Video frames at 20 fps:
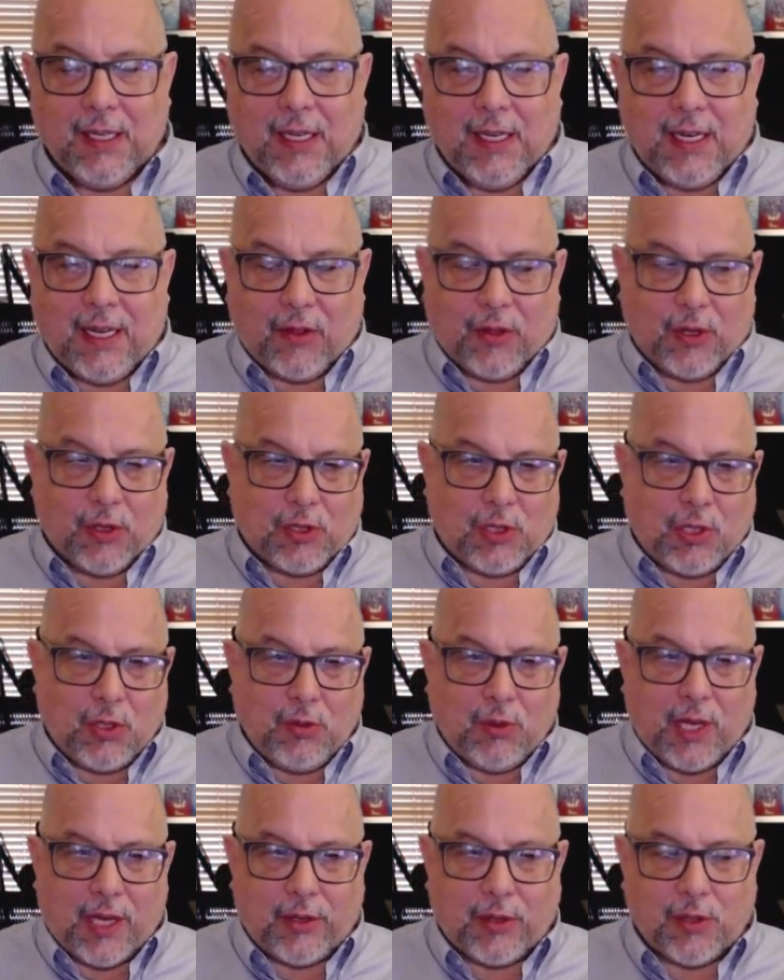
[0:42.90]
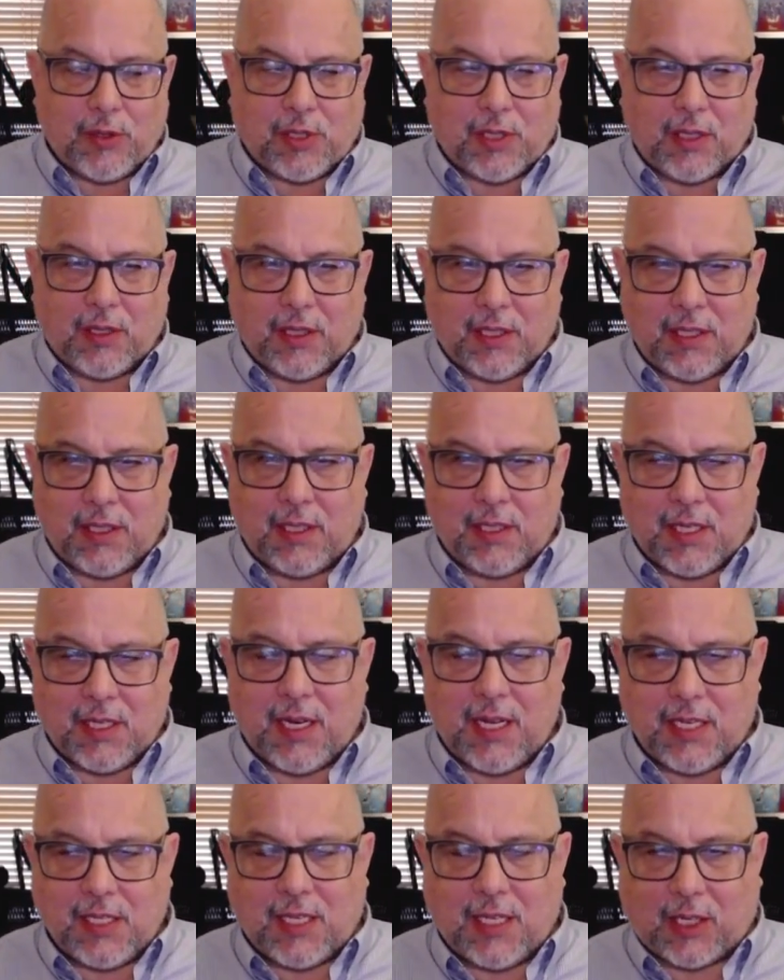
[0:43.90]
Now there are two letters in the in
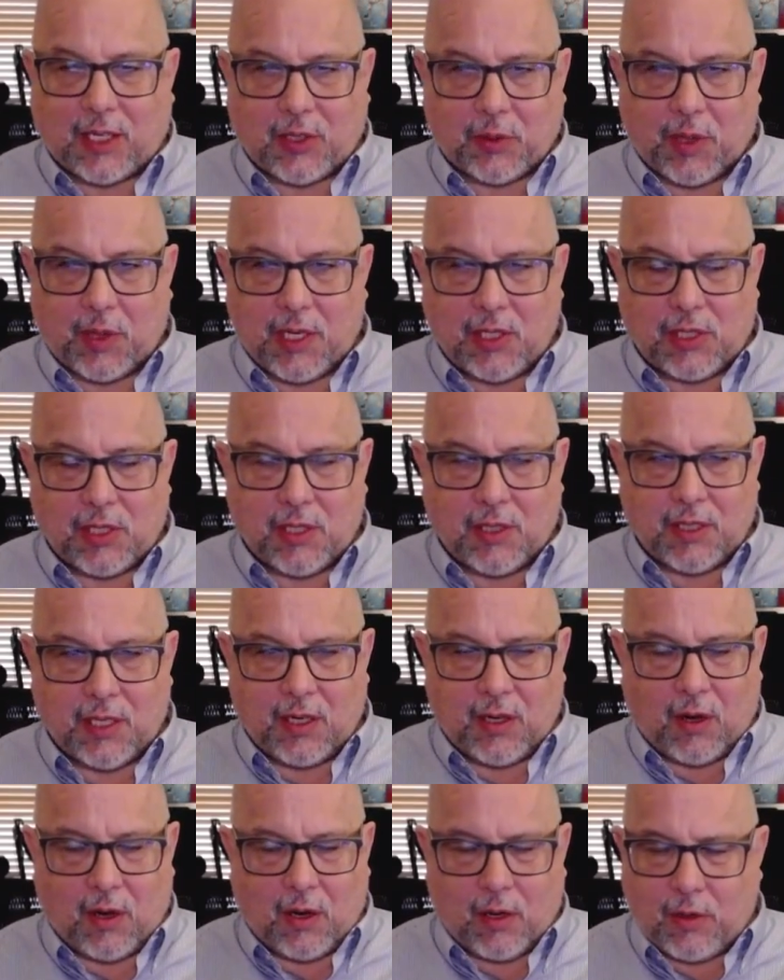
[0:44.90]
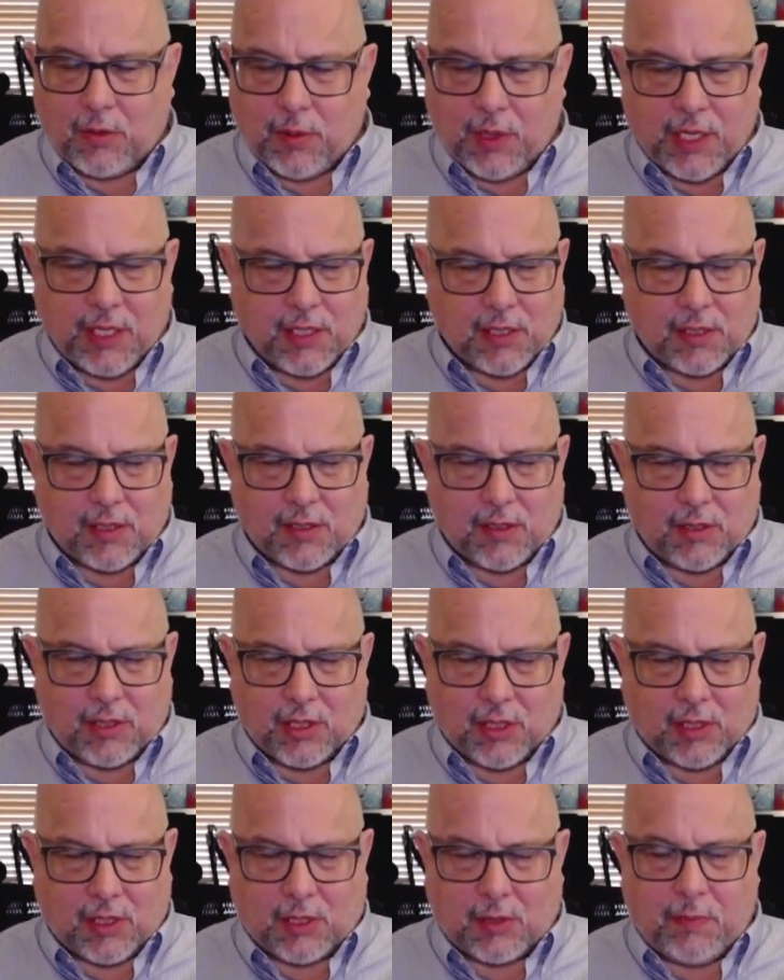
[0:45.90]
today's declaration that always
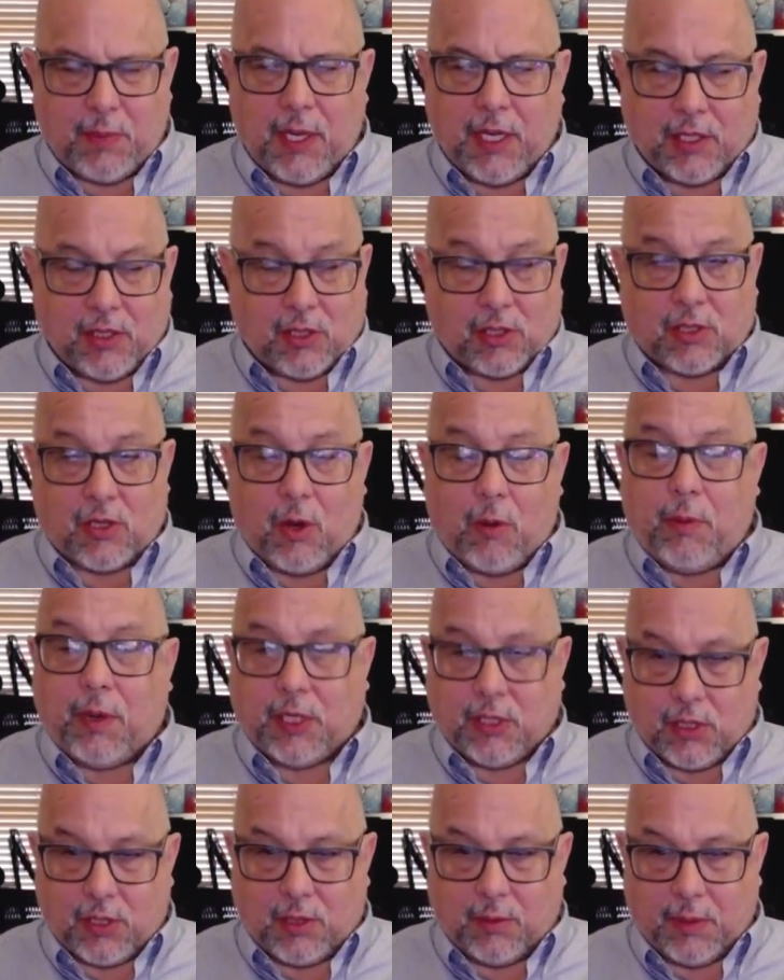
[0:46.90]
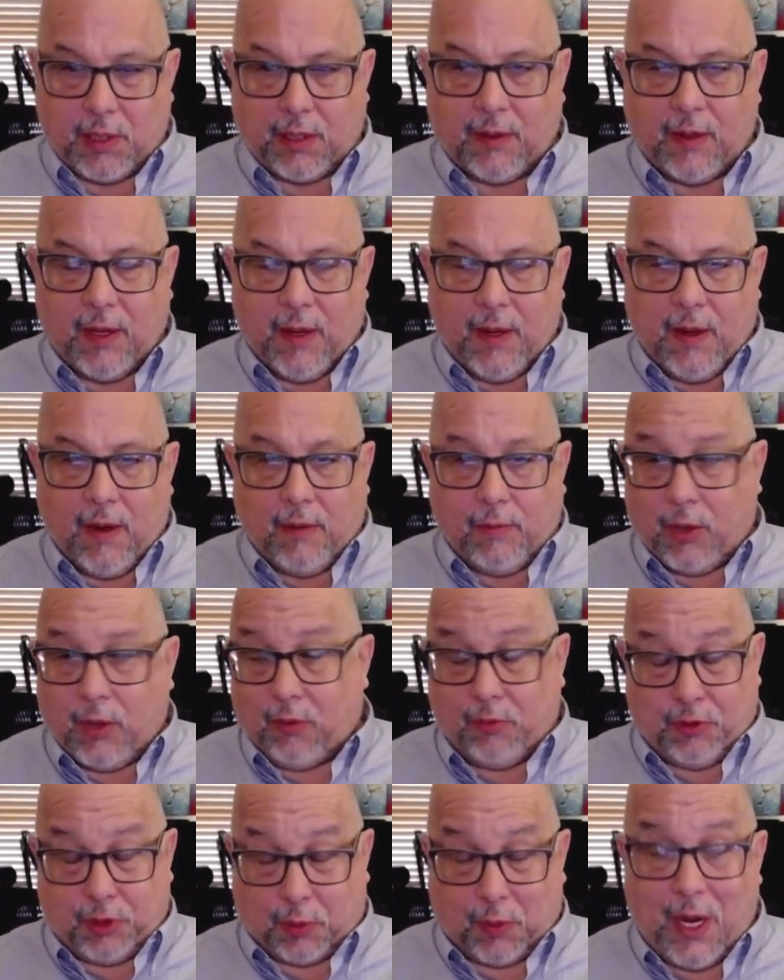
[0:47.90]
just speak so much to me. Well,
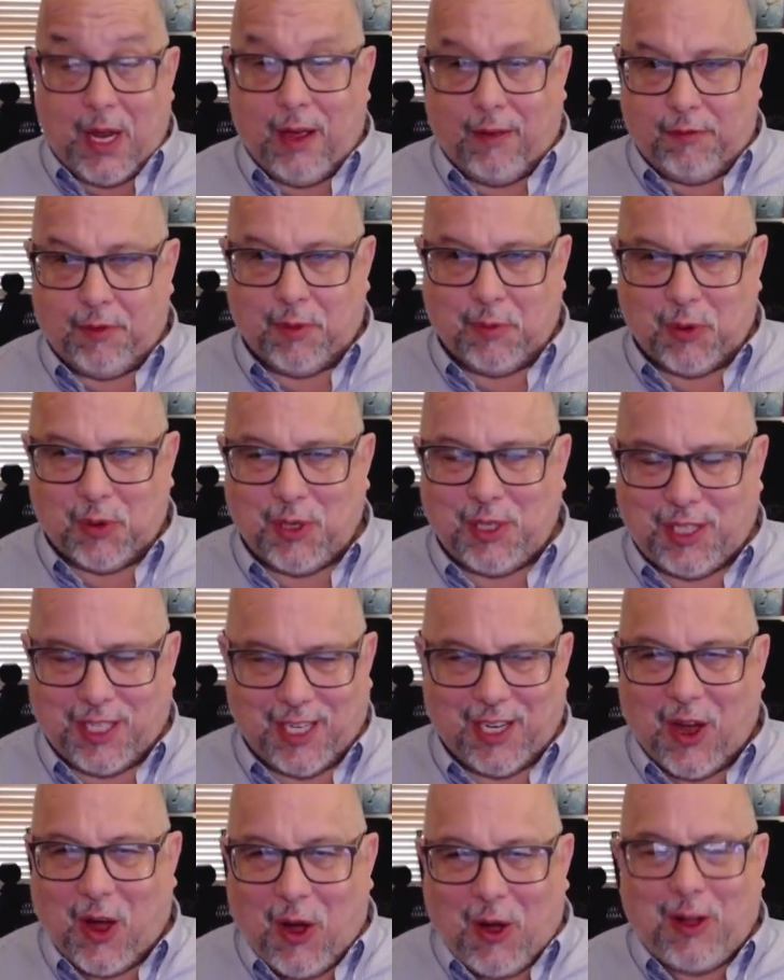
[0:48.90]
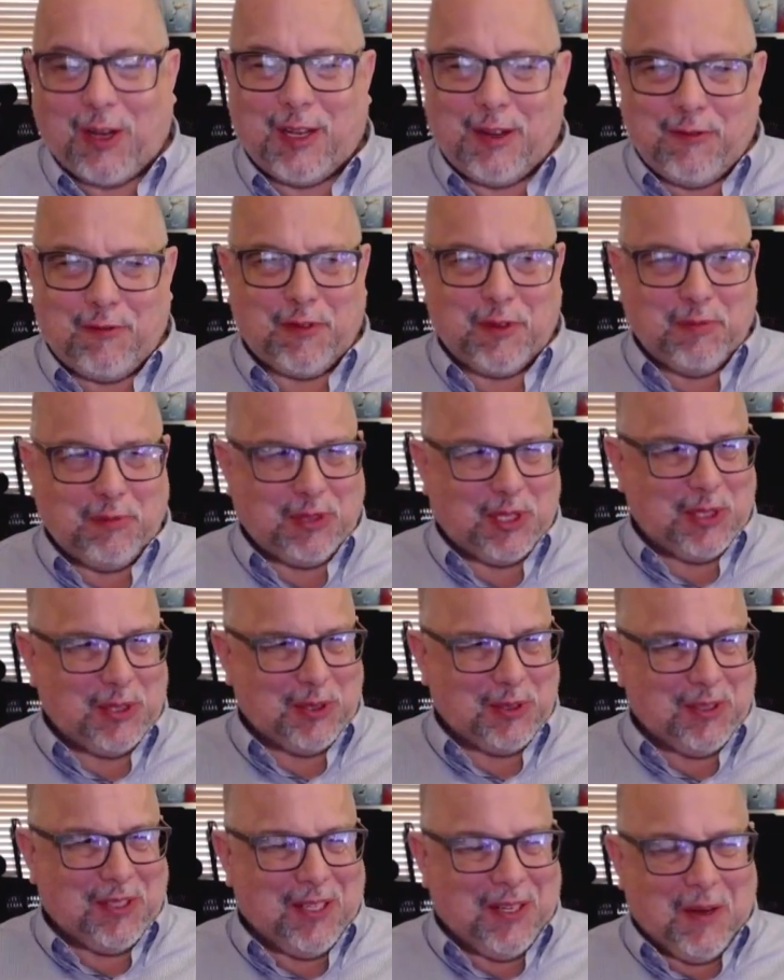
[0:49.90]
three of them really, all of them
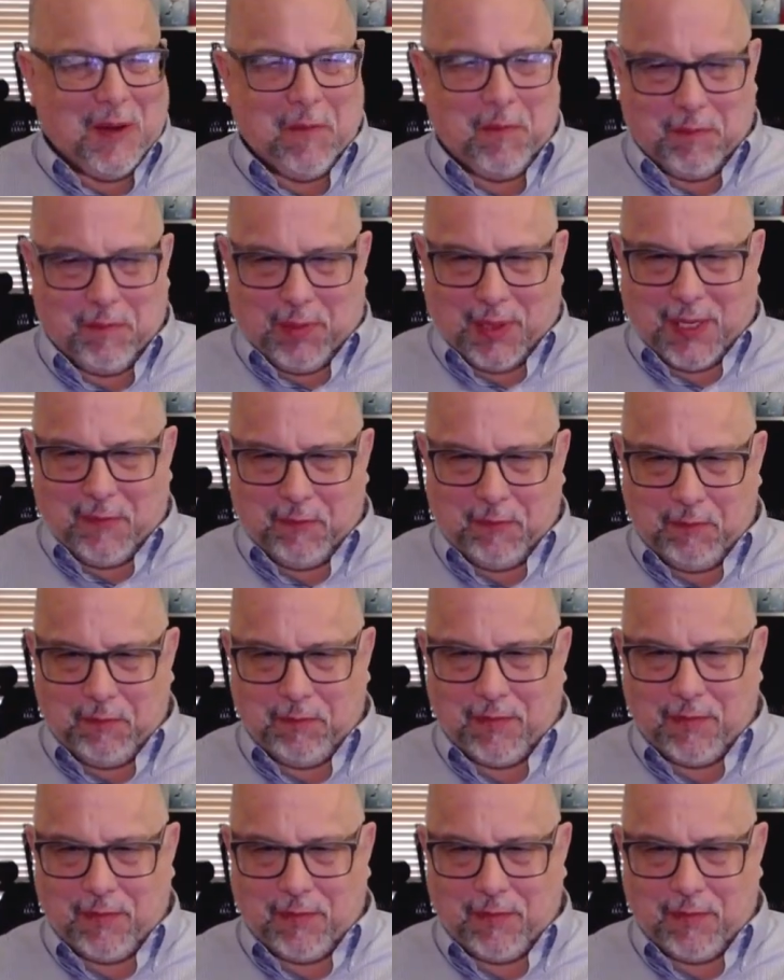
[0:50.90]
do. But